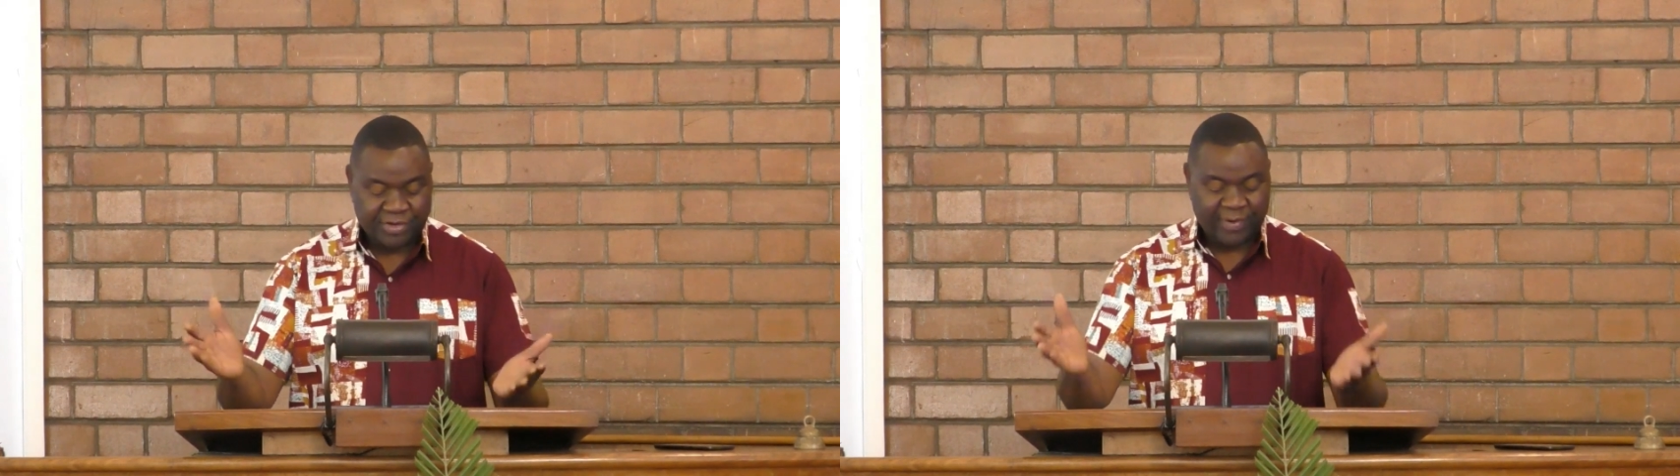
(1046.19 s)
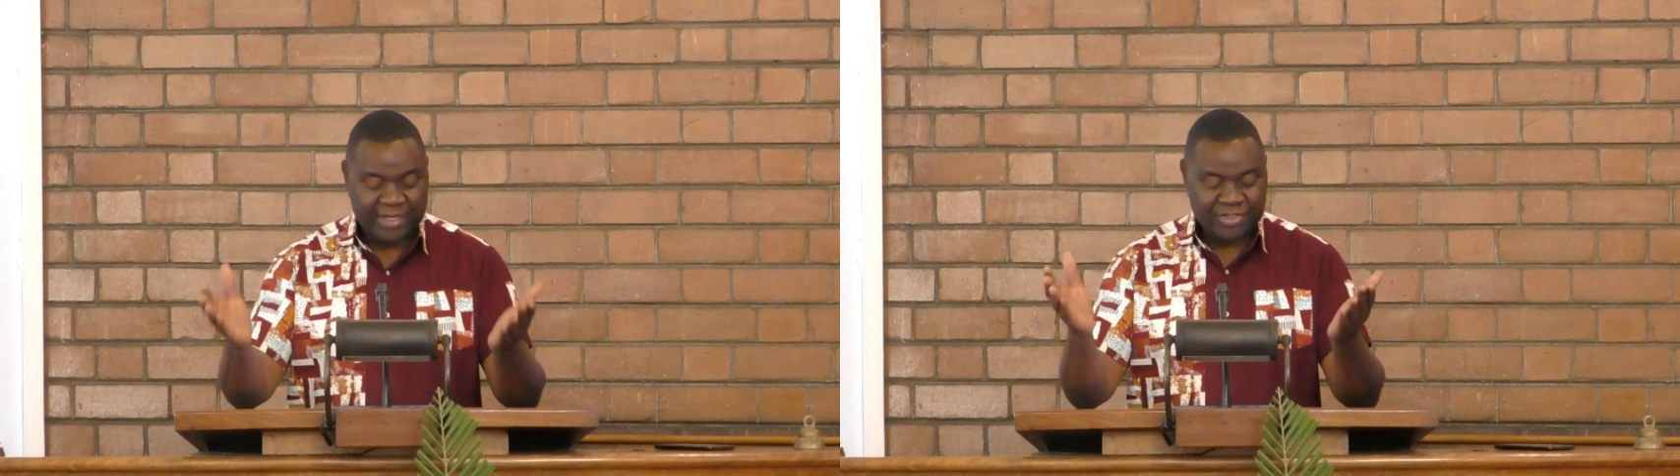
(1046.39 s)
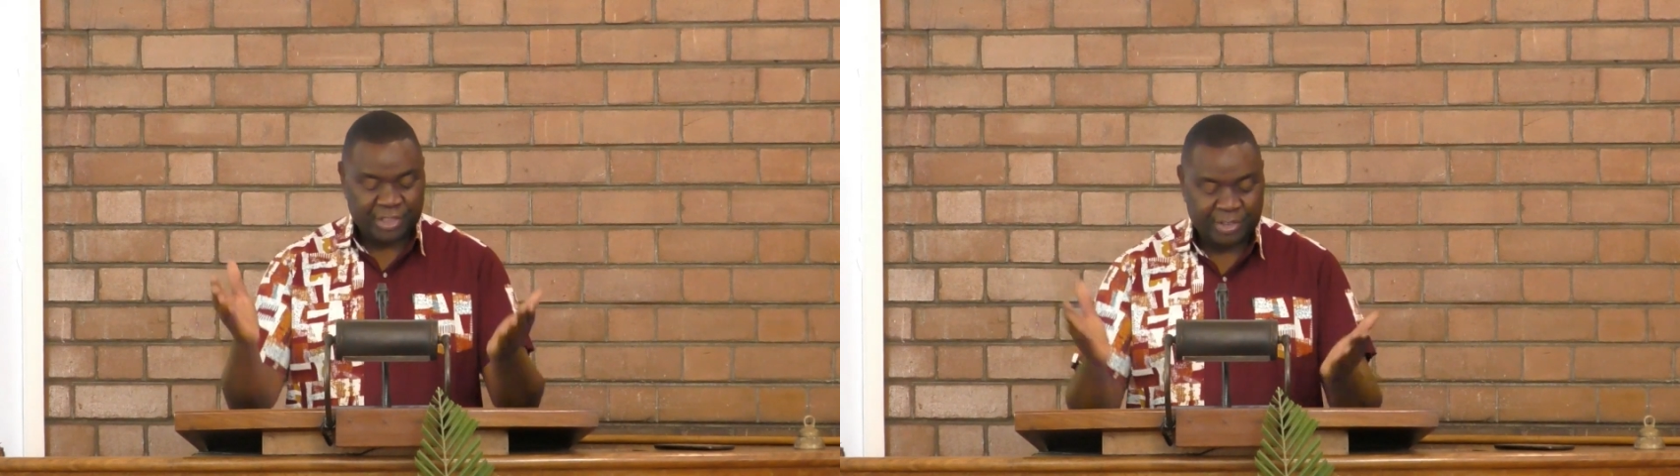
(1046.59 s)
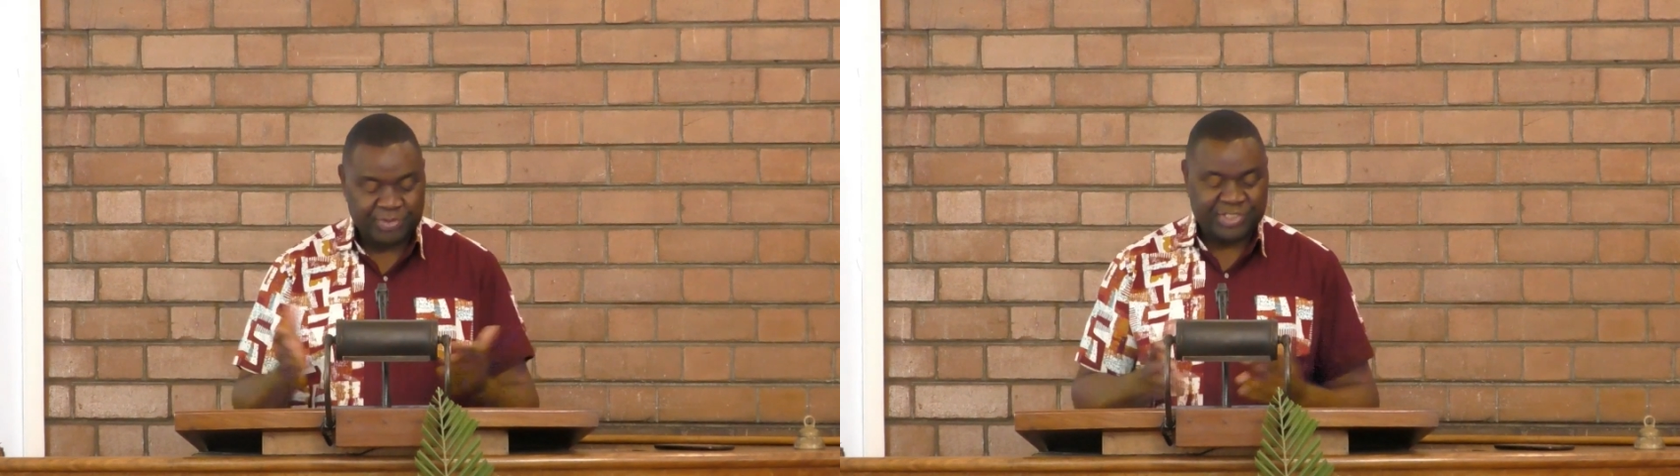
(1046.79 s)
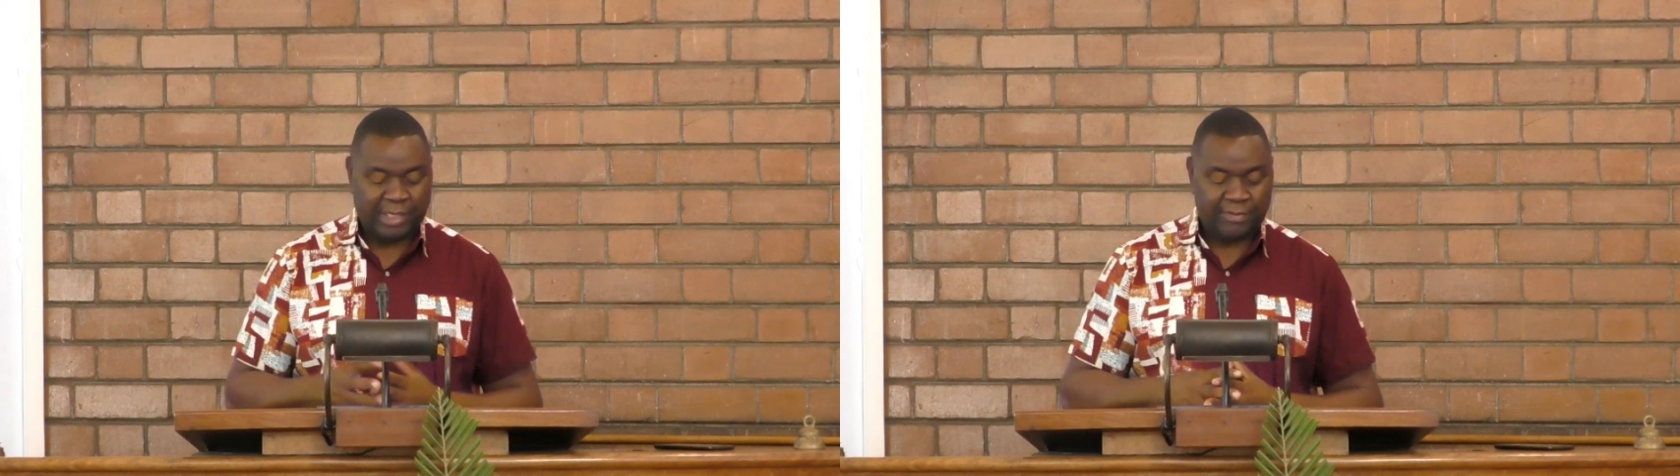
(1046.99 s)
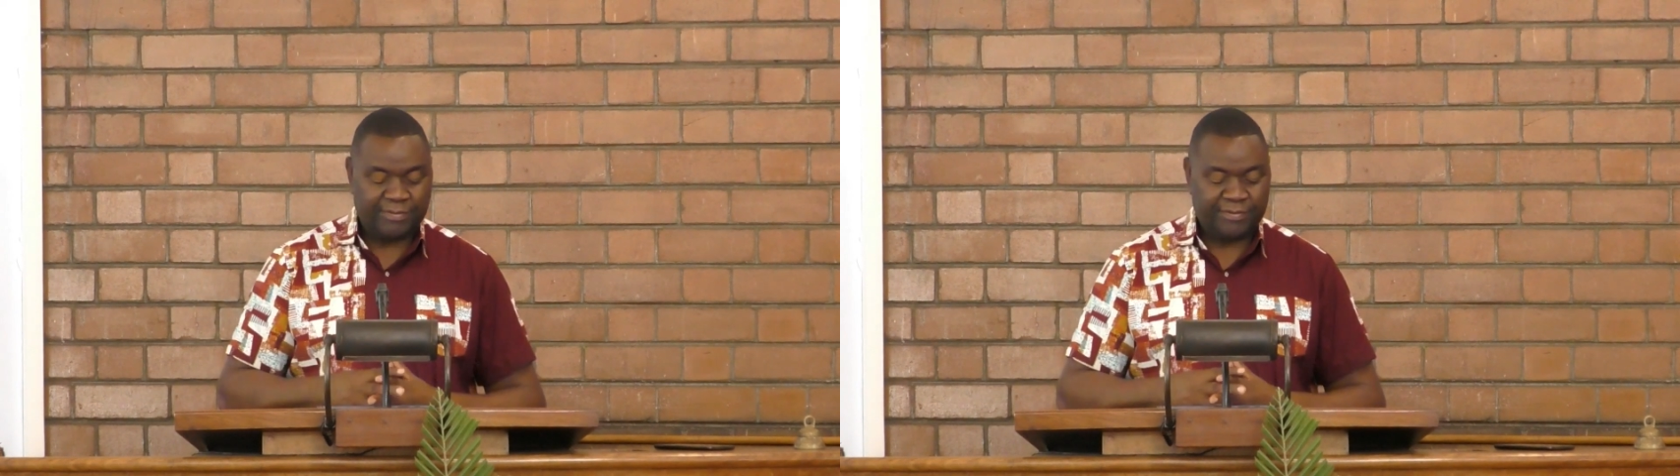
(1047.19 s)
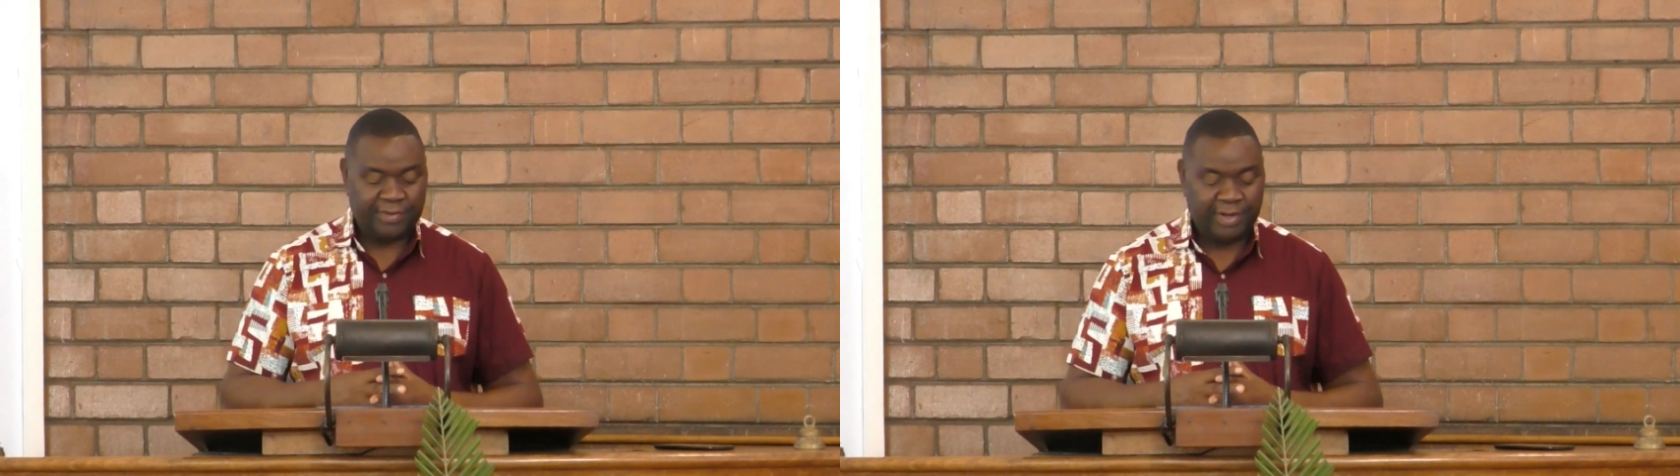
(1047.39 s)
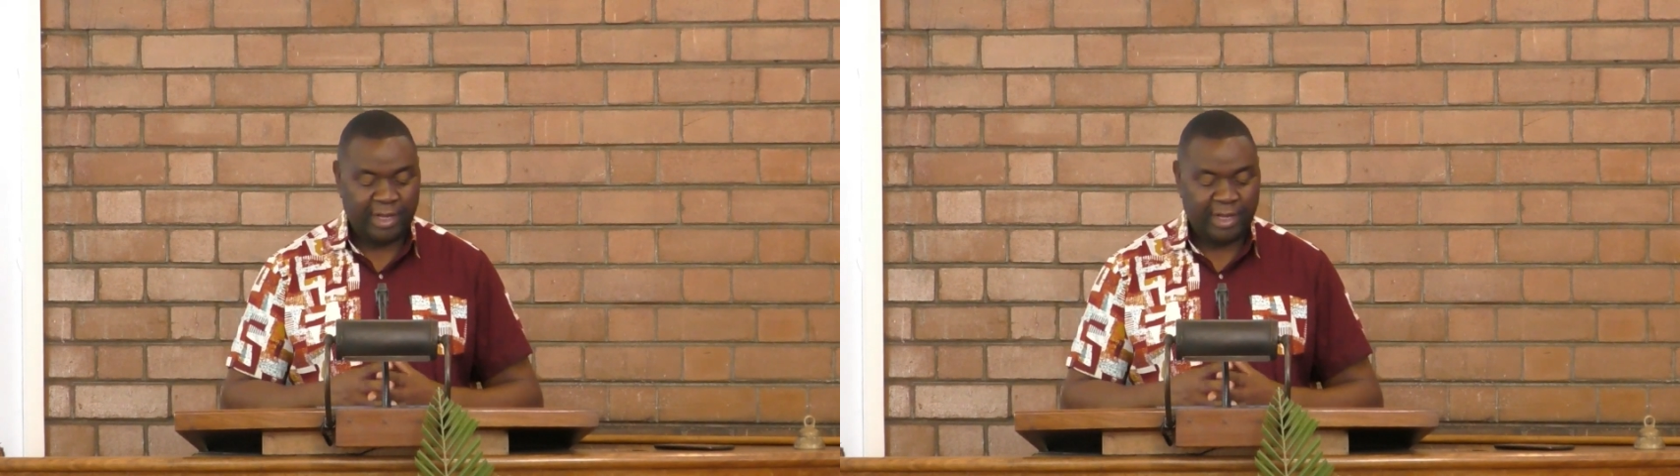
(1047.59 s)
Christ himself